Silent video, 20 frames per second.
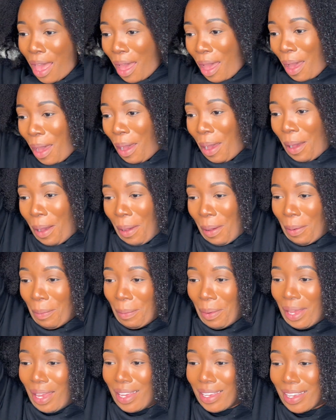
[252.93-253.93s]

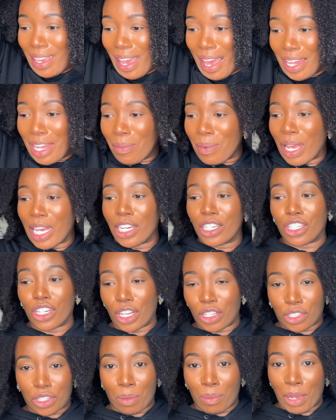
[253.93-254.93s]
Um, yeah, let me
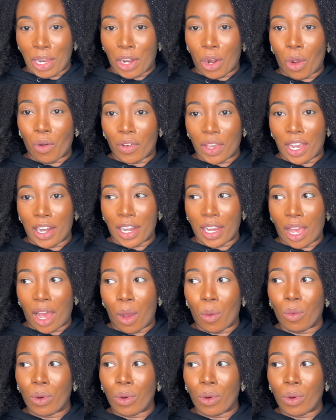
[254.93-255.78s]
adjust the mirror over here, y'all.